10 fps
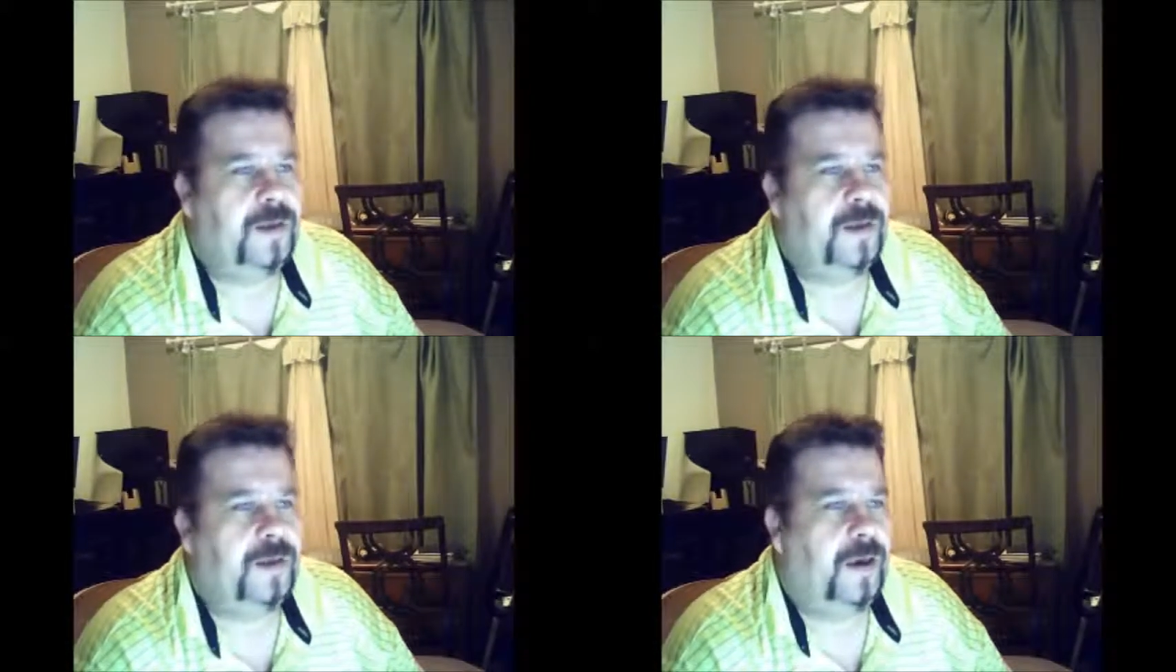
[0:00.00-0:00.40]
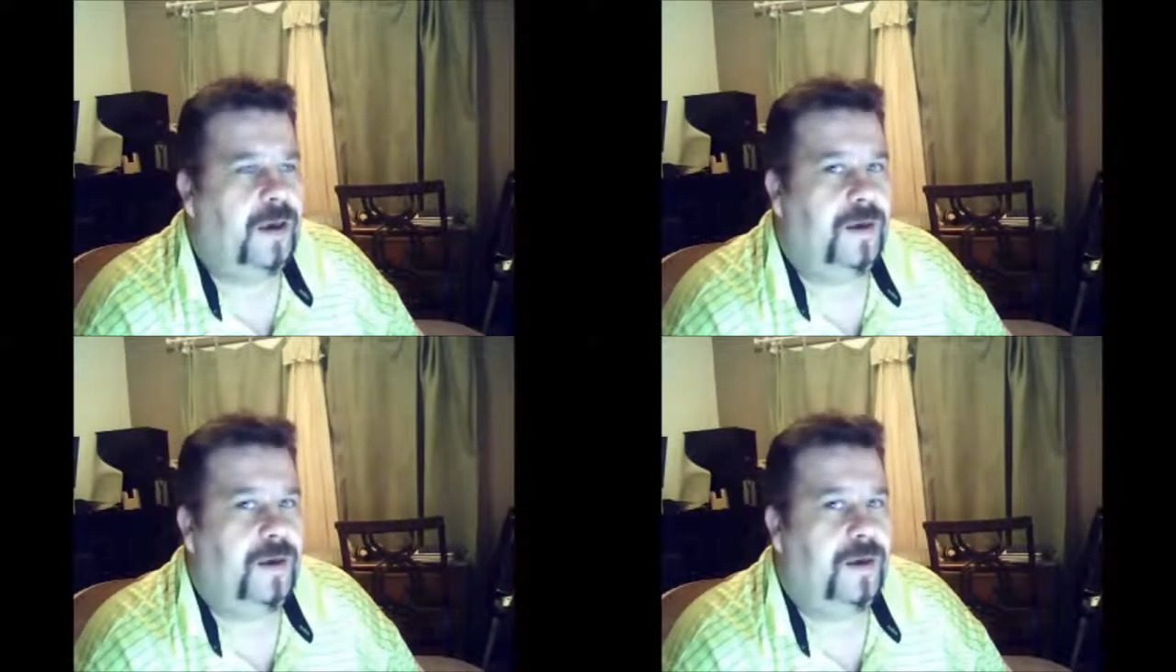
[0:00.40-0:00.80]

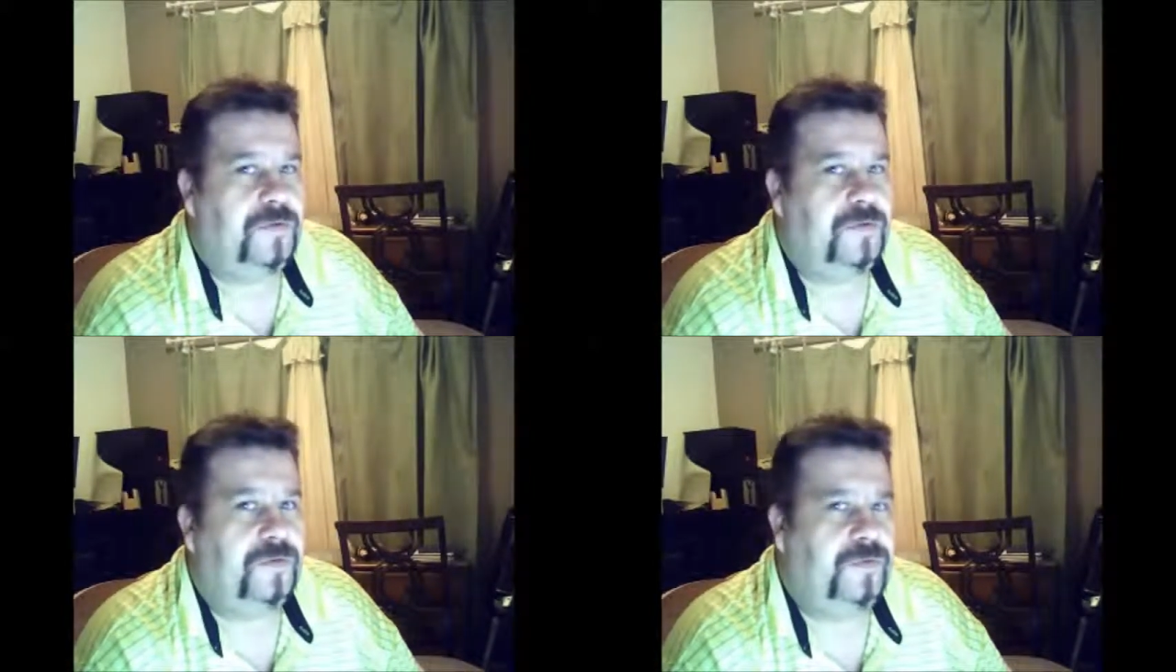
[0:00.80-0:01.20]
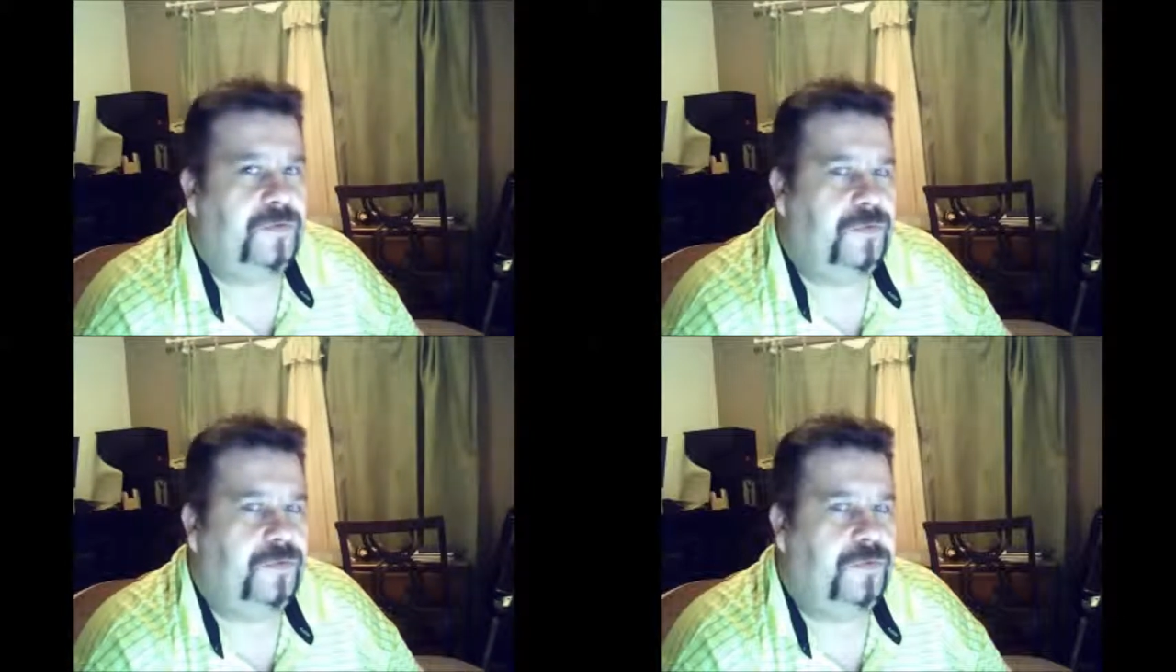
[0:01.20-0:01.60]
Do
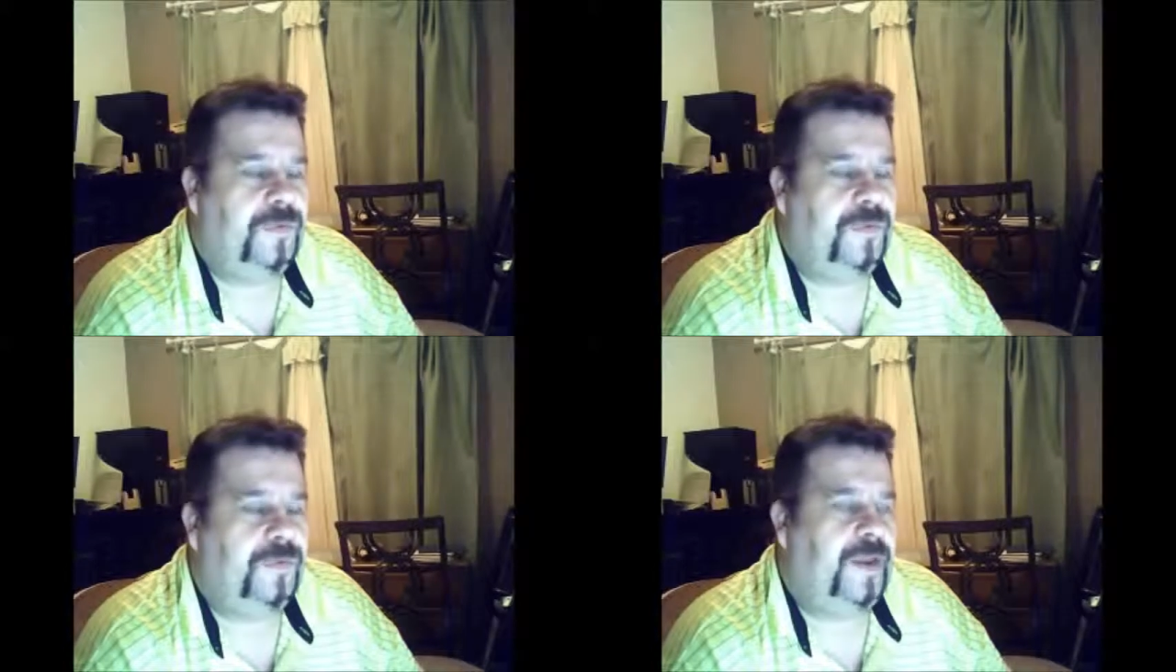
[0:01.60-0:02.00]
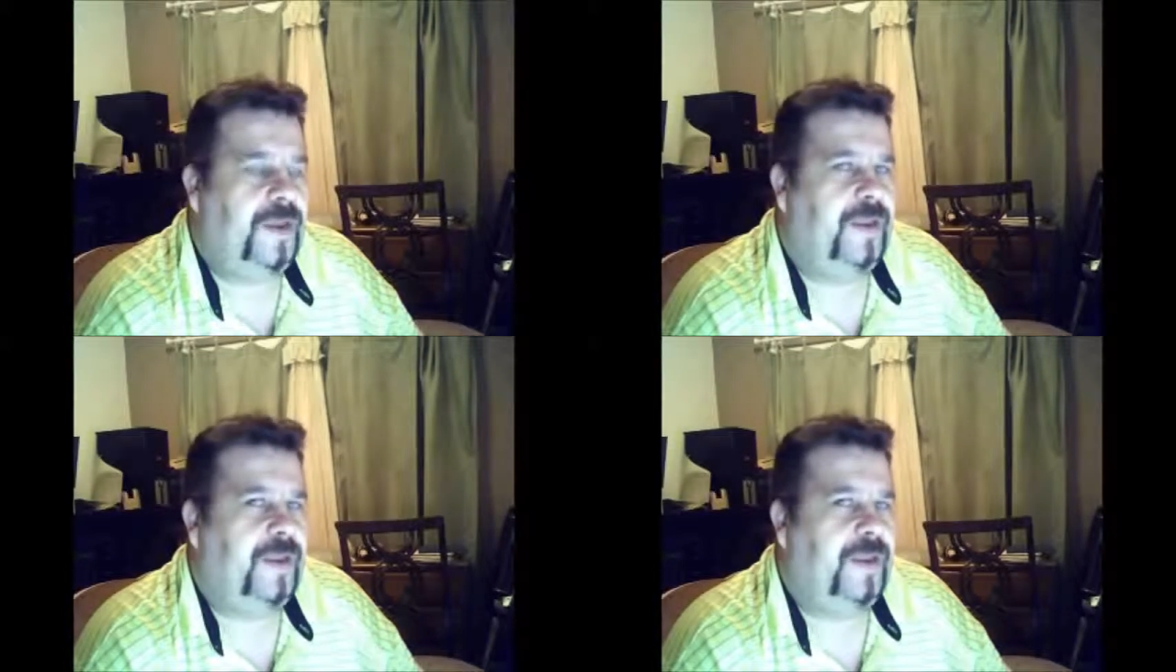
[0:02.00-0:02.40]
we really need
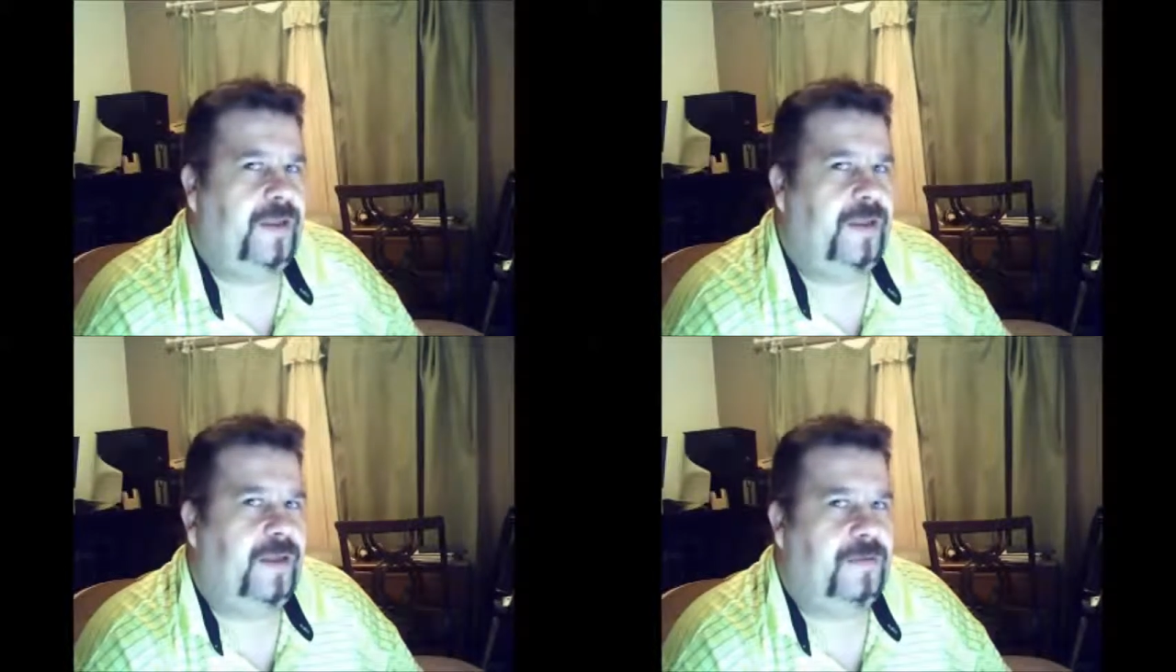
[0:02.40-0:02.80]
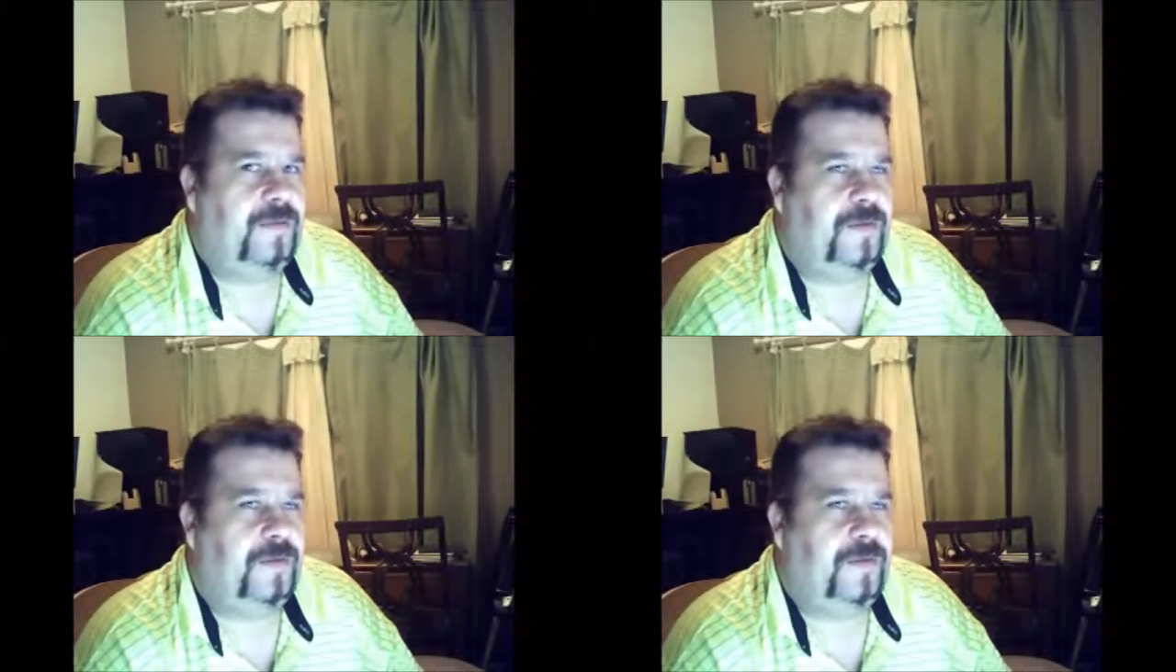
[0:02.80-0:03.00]
that?